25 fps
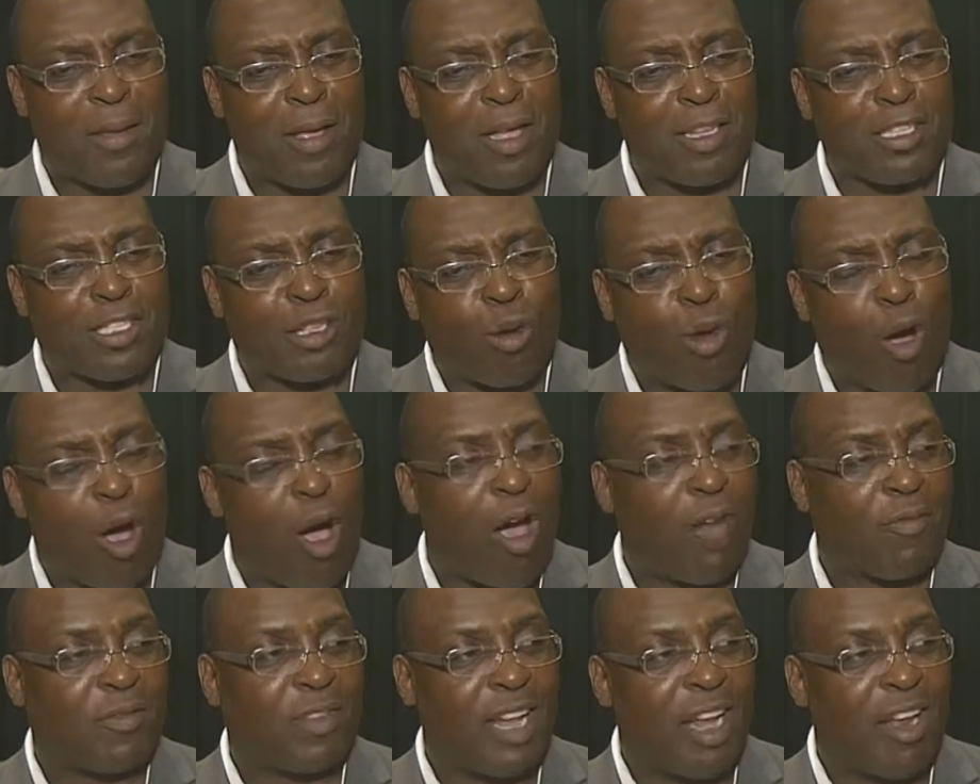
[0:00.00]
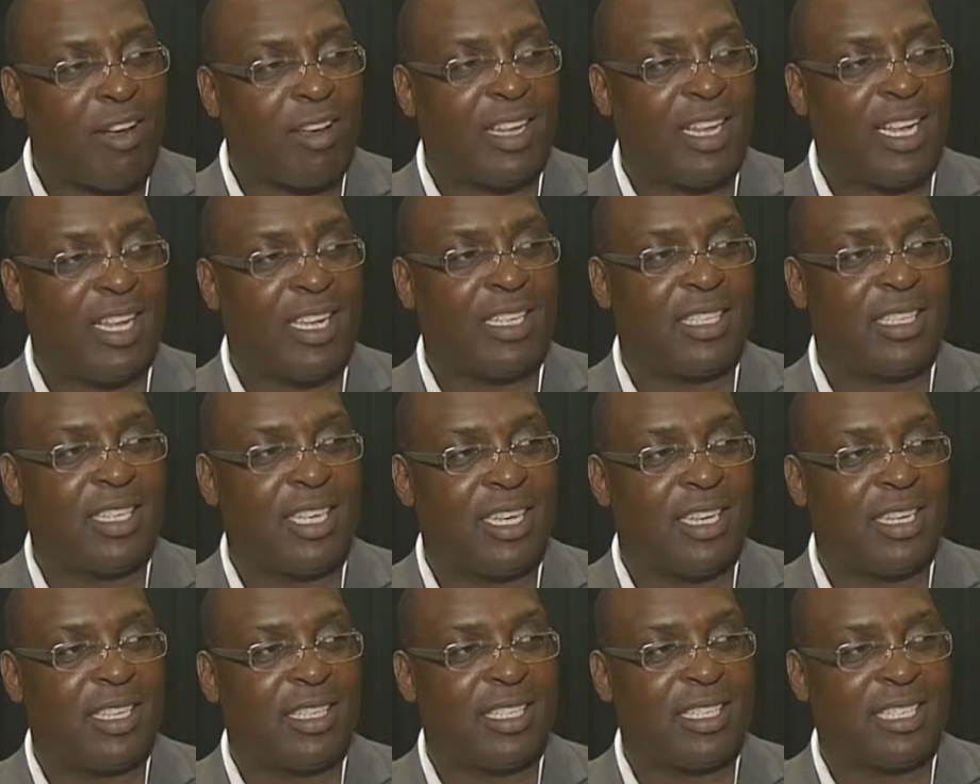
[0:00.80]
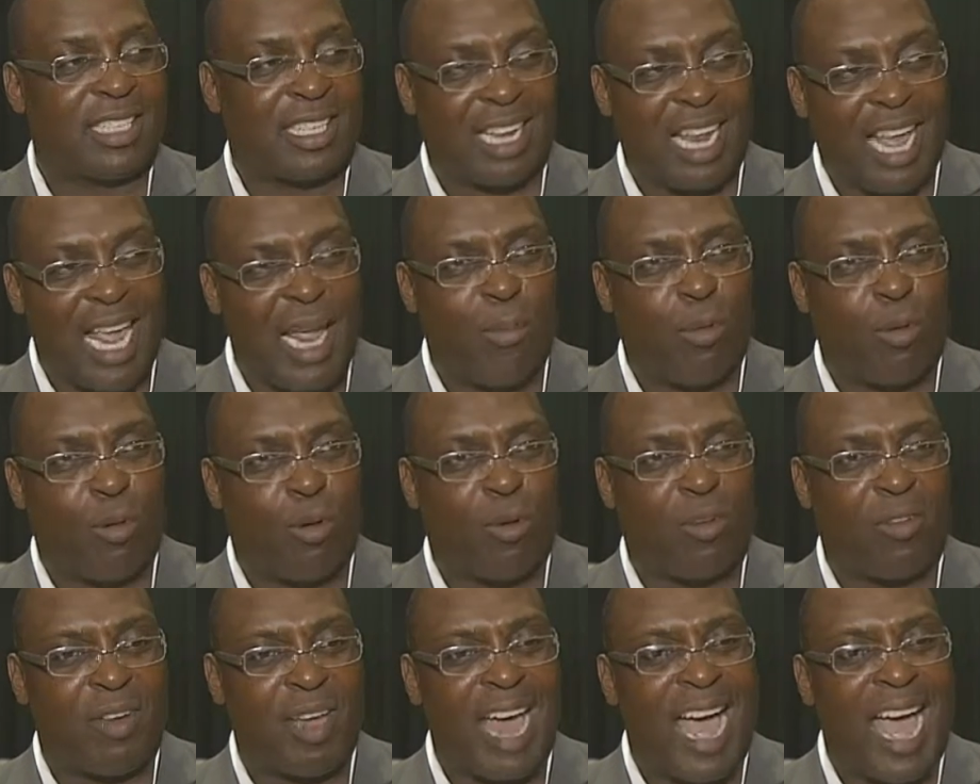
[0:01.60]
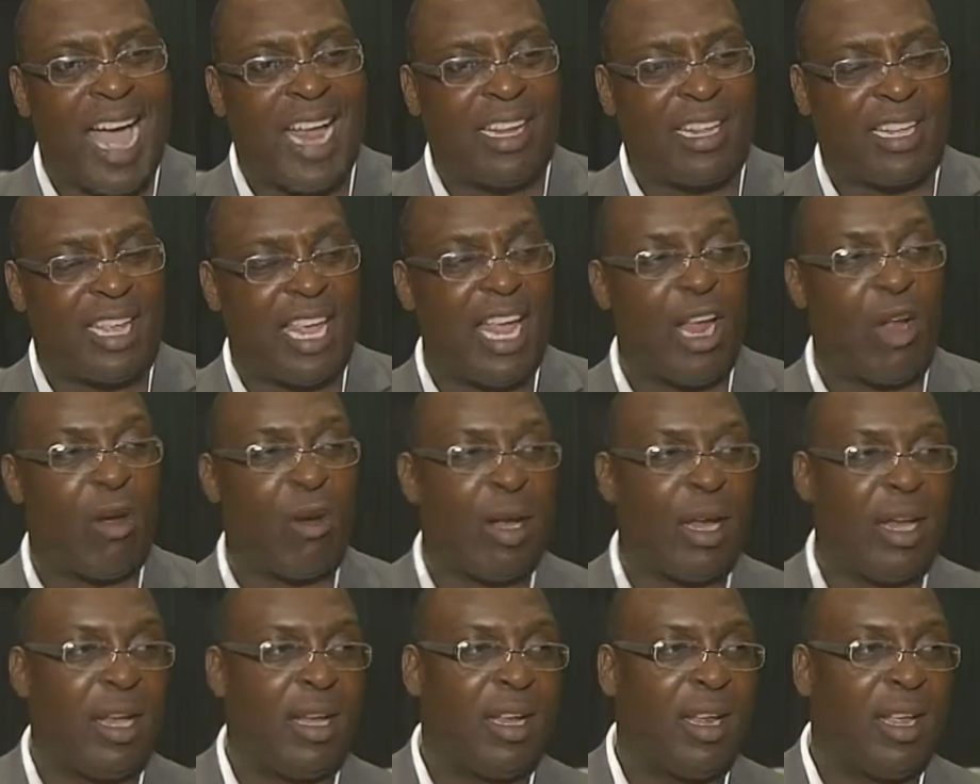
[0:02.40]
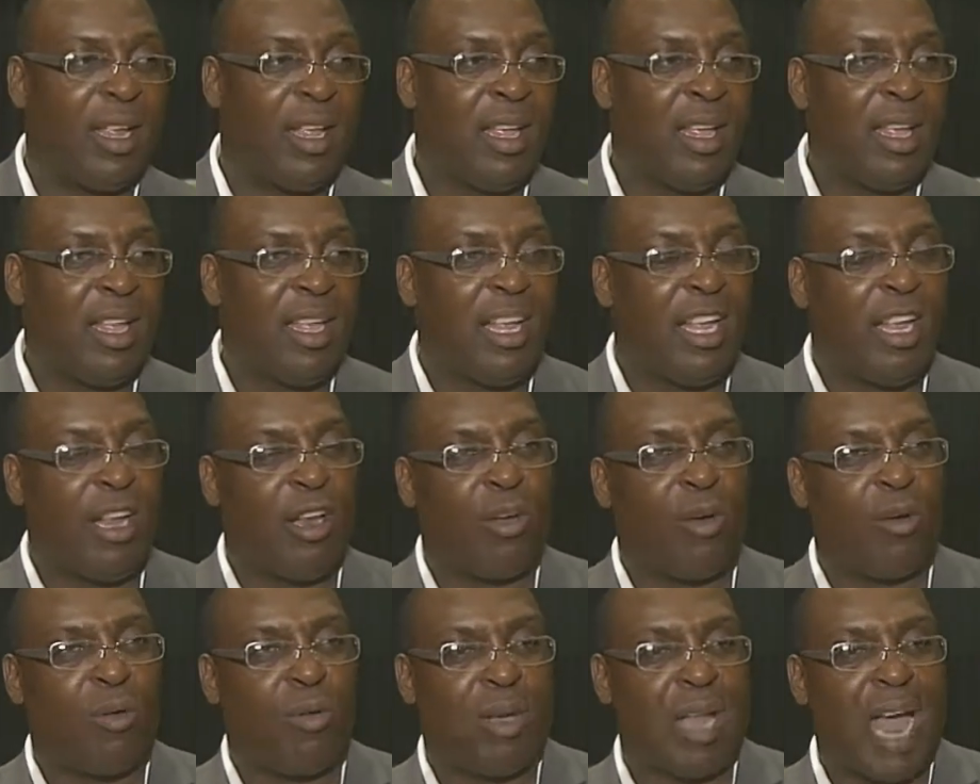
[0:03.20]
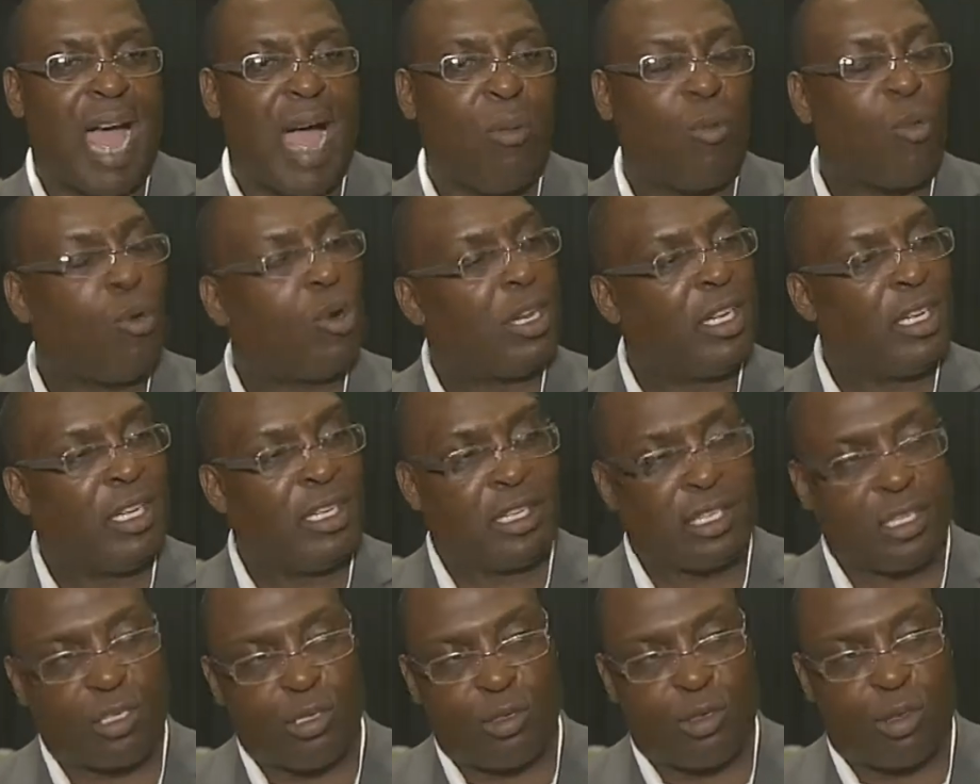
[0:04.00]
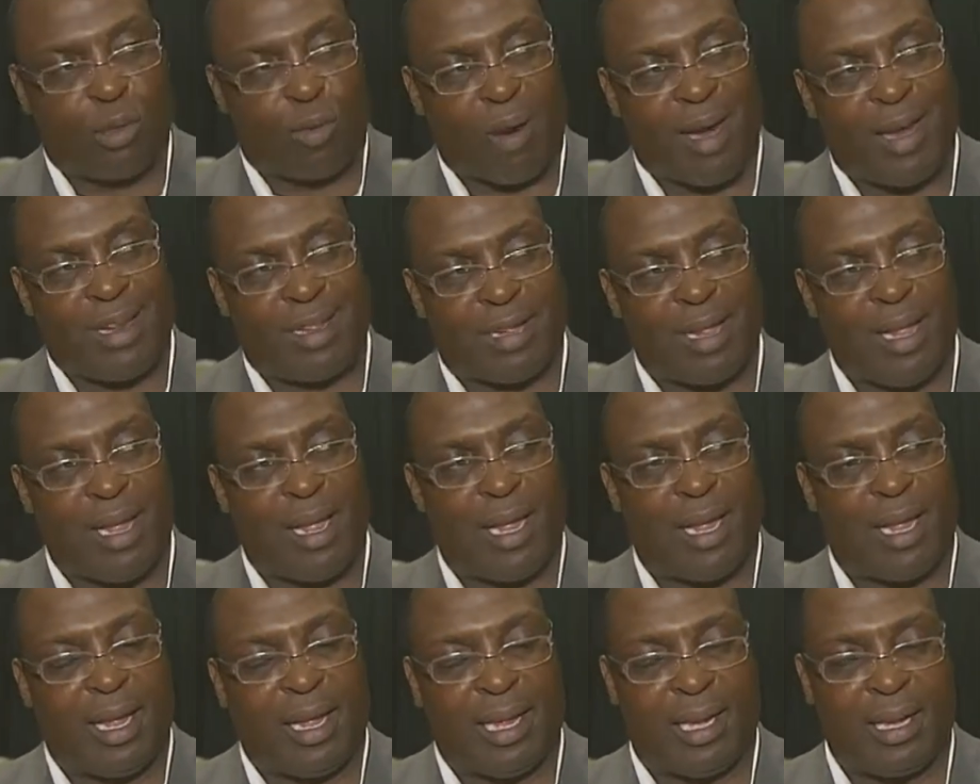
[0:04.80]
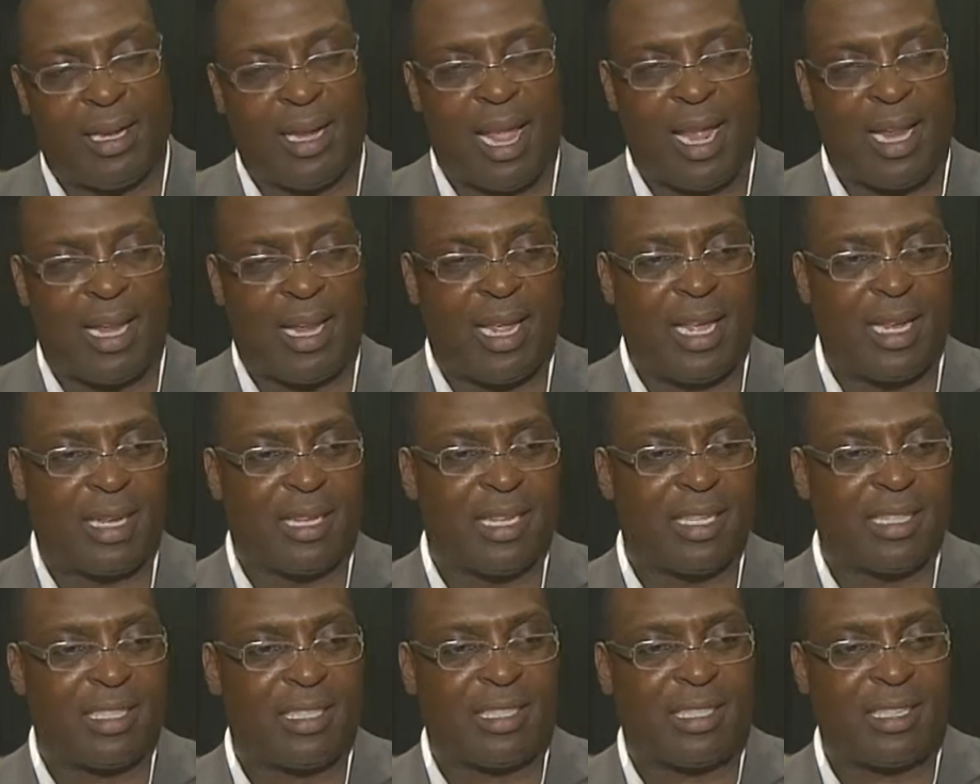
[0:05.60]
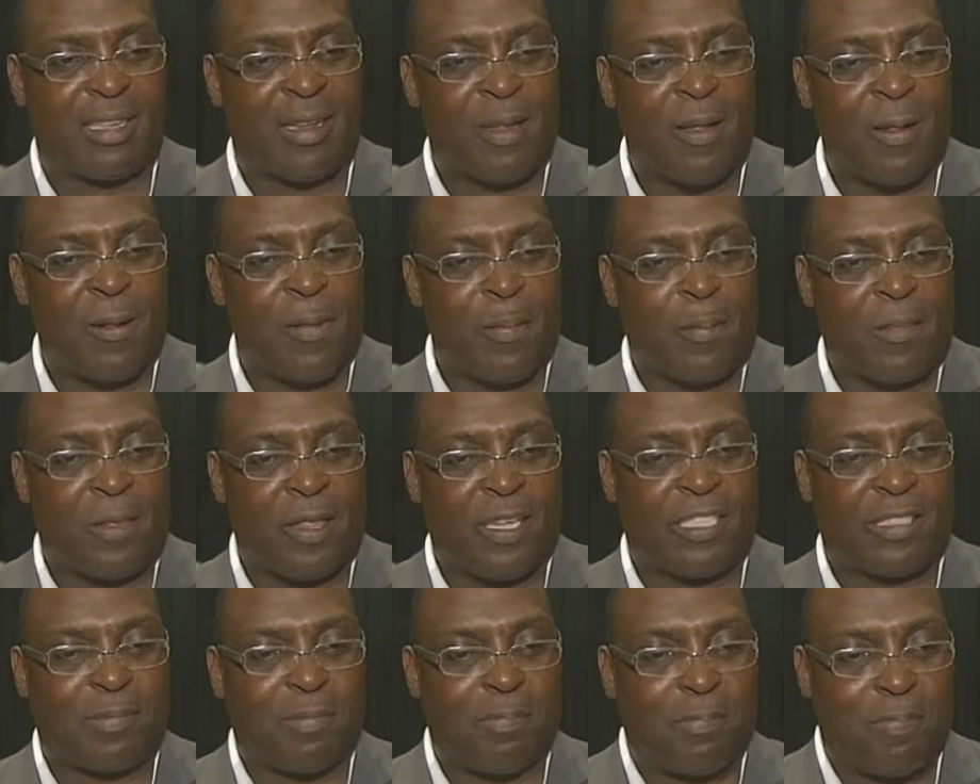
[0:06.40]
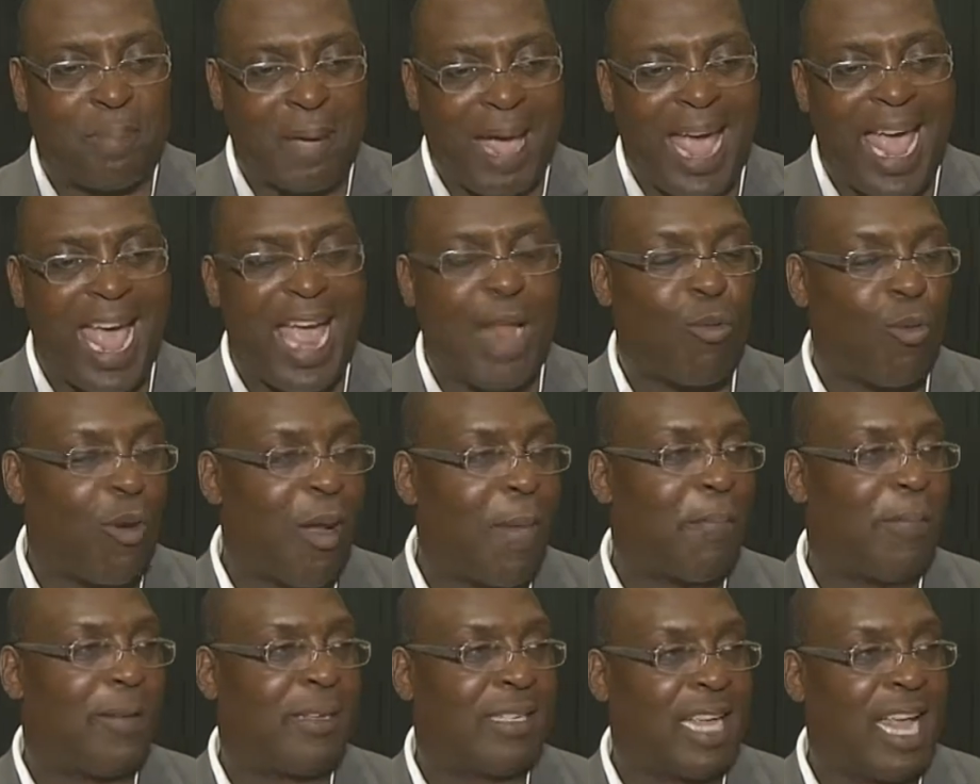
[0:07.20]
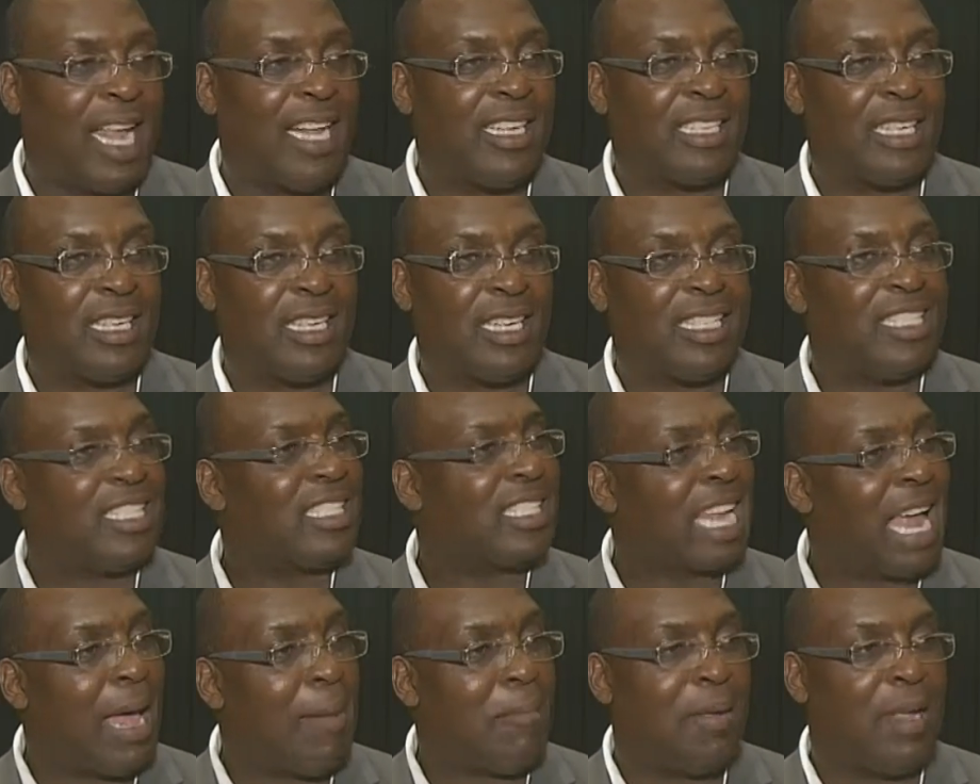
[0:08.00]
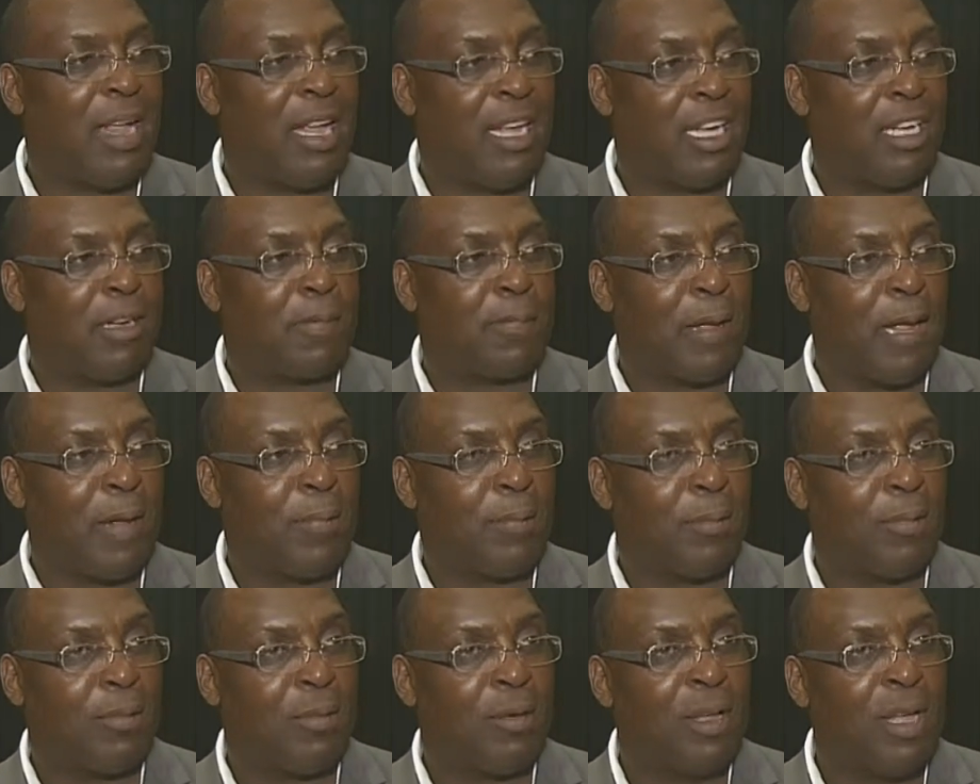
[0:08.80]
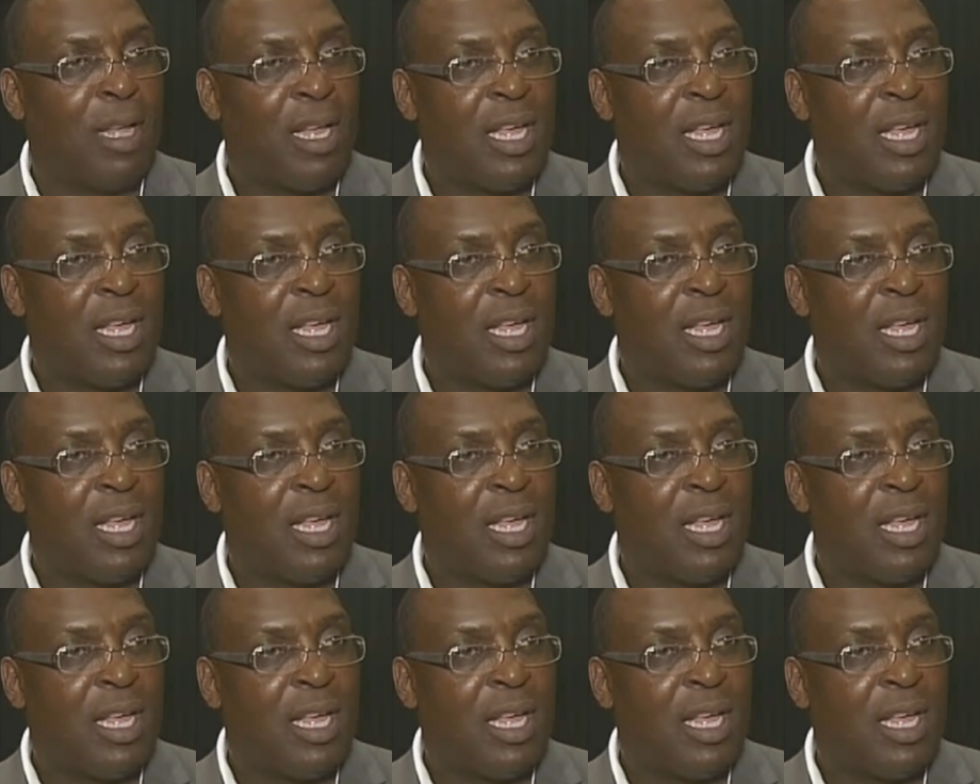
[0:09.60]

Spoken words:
So often our kids get this label of not caring, you know, not wanting to do the right thing and get this bad reputation of just not being good people.